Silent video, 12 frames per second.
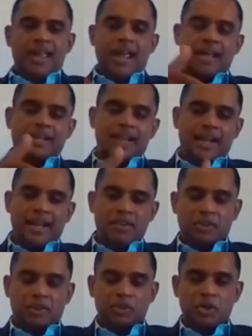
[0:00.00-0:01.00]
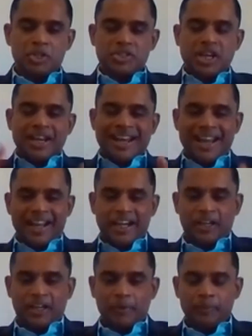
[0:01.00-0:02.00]
And then if your thoughts are
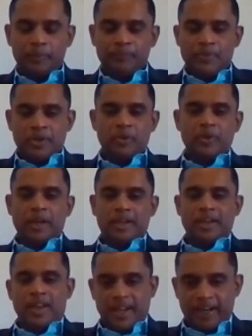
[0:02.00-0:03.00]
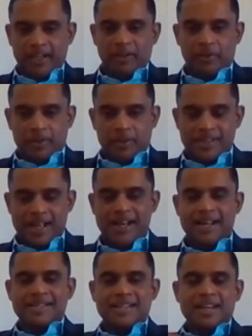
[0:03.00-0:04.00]
negative, you get negative
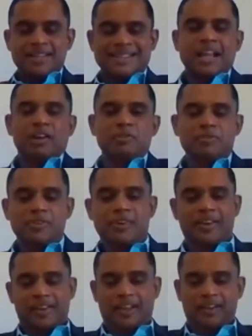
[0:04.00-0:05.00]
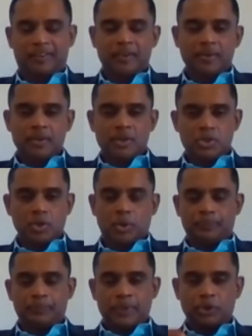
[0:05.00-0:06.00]
results and sorrowful results.
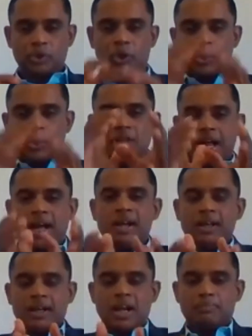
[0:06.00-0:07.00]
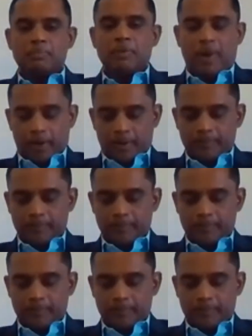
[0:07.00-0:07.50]
So thoughts are number one.